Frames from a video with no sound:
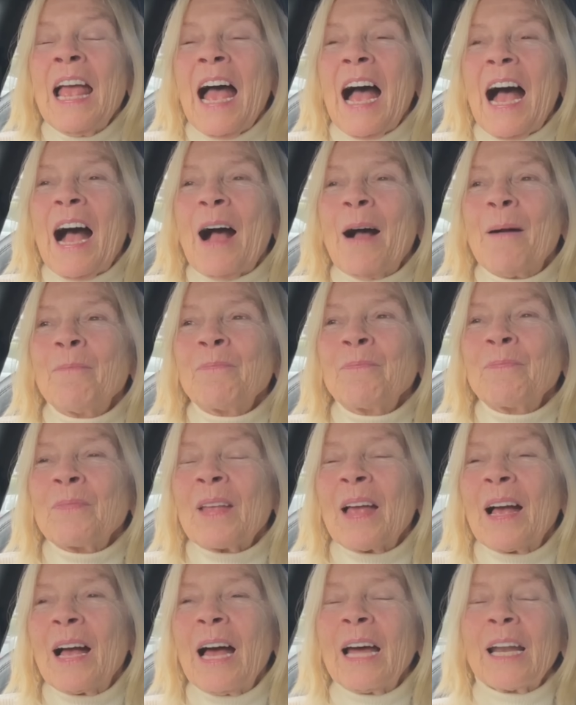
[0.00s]
Um,
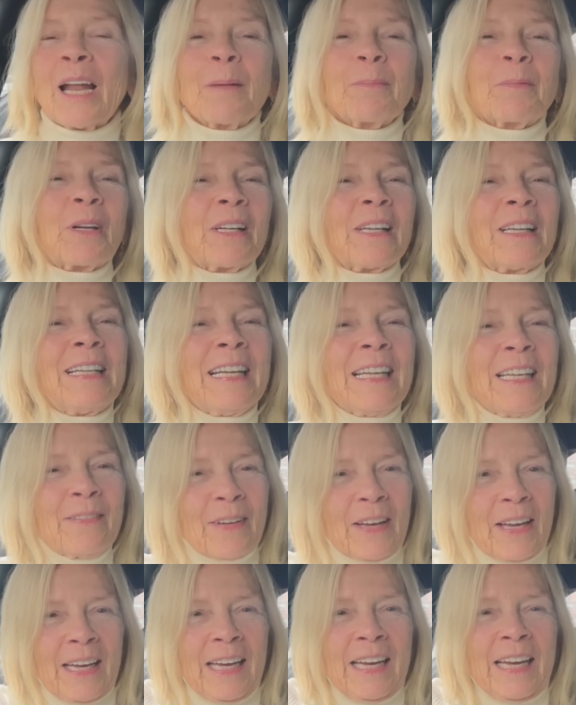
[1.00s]
and I'm going to leave
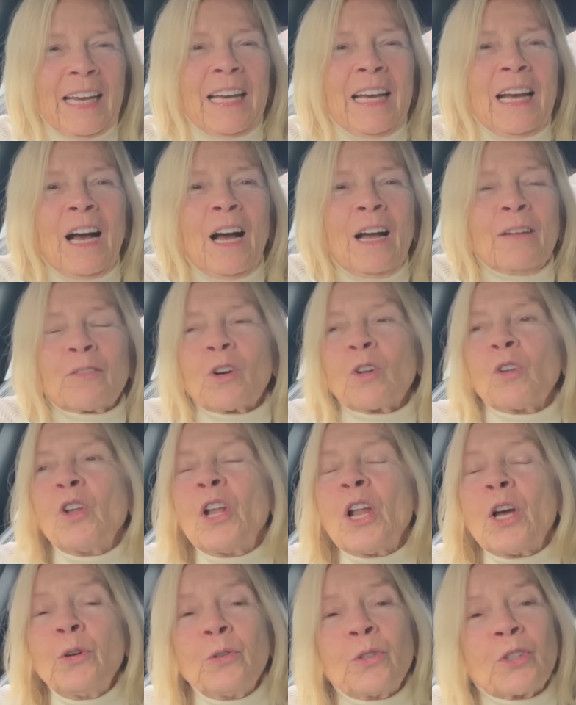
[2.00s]
it here. I've got
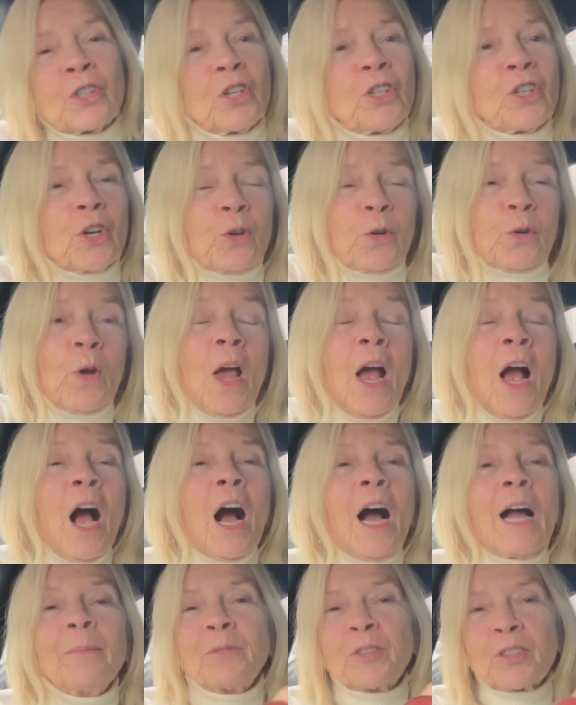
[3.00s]
loads to do.
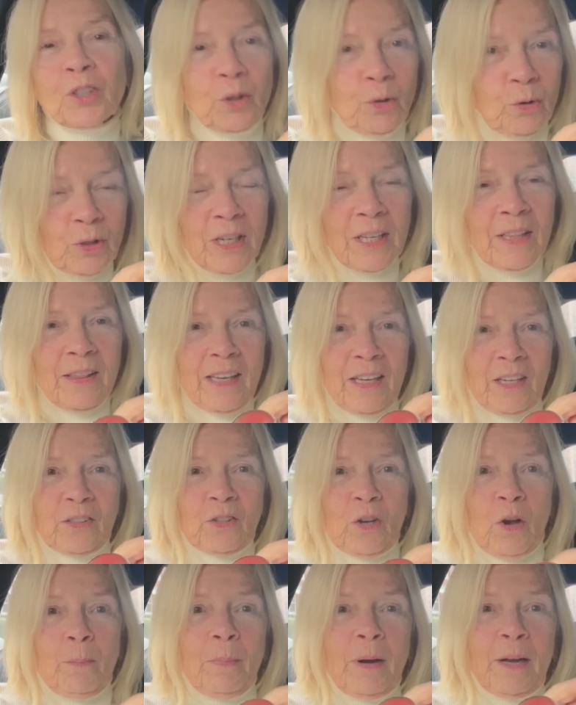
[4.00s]
I'm shooting this
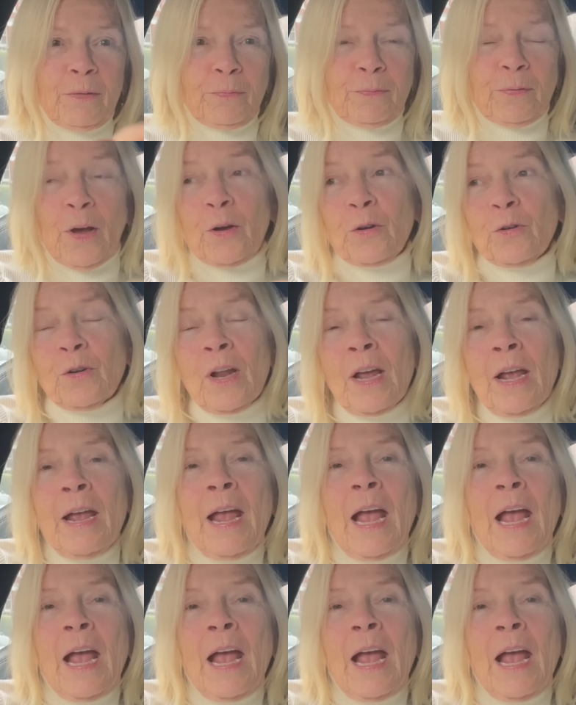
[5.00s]
on my phone.